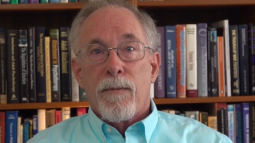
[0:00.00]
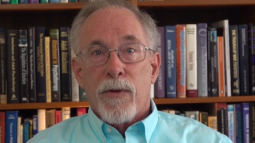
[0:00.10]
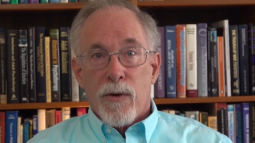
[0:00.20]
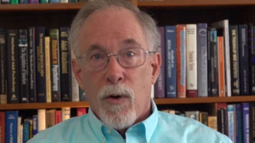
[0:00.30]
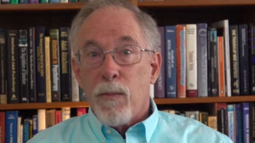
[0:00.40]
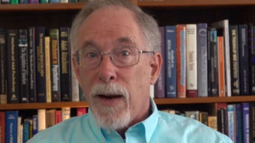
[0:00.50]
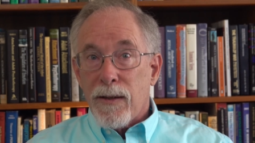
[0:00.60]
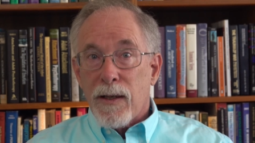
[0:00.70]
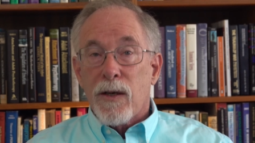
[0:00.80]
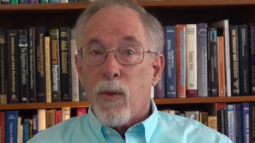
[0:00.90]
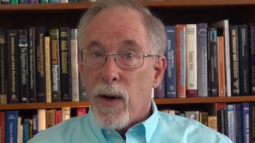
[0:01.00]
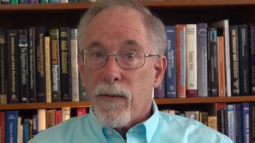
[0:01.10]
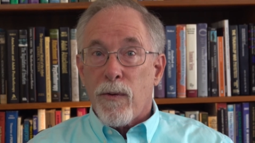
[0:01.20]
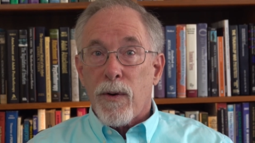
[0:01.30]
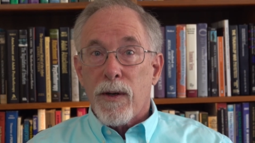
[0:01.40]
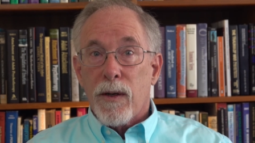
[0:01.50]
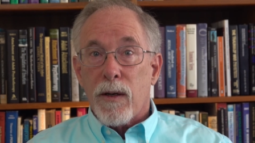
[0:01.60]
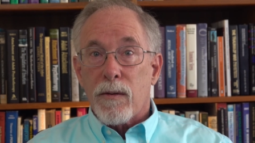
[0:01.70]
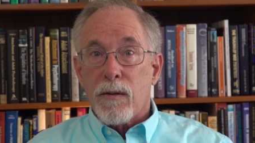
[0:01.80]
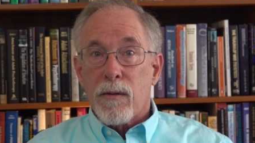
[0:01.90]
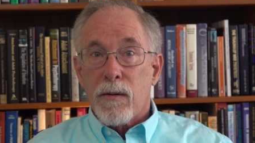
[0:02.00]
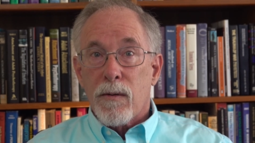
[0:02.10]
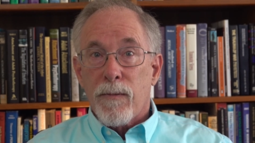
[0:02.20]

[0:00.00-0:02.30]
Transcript: So basically 24 conditions.